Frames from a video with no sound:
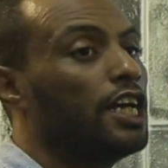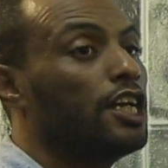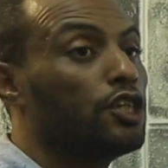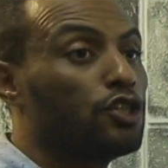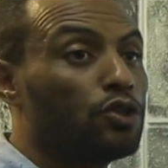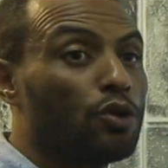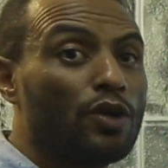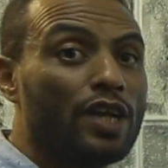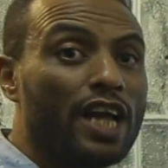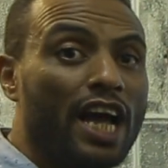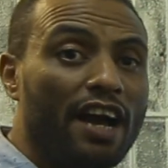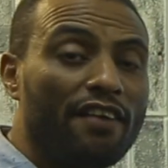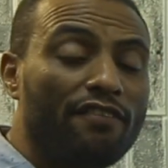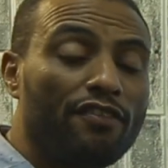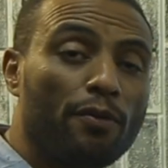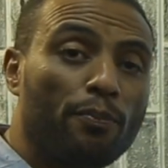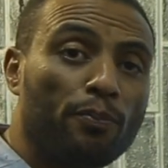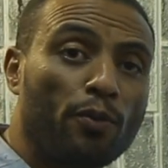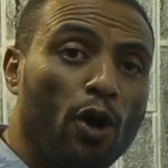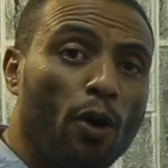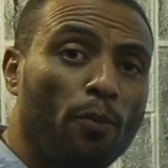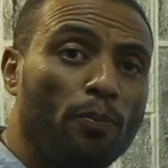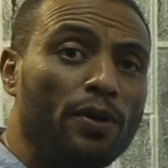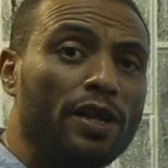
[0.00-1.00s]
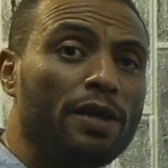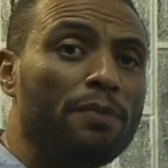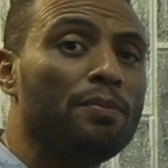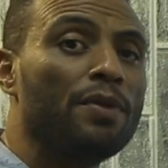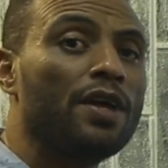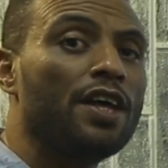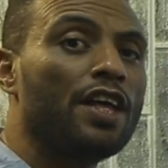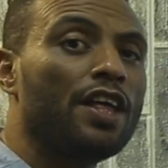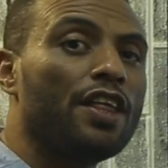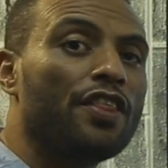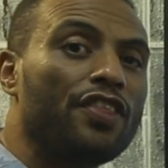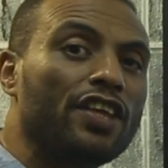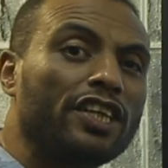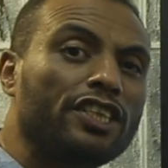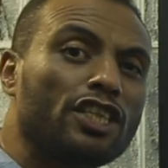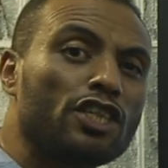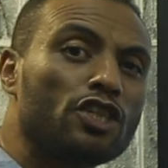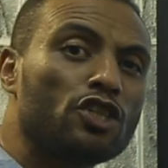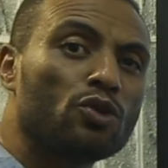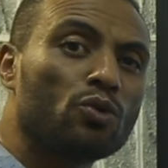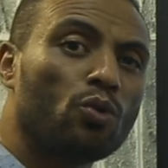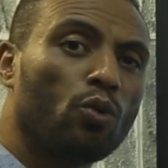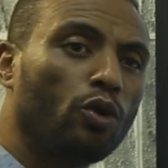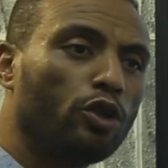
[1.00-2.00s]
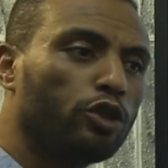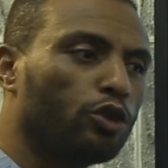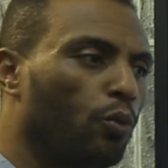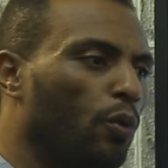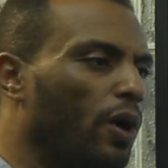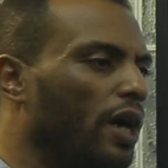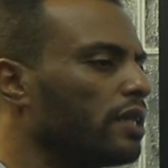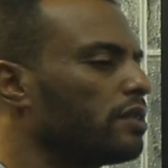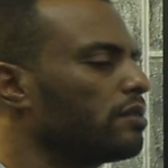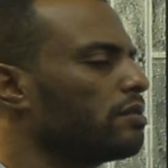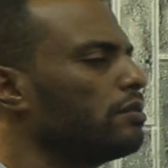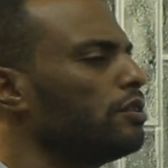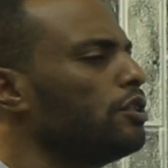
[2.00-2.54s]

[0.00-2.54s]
So you have a problem that is called what?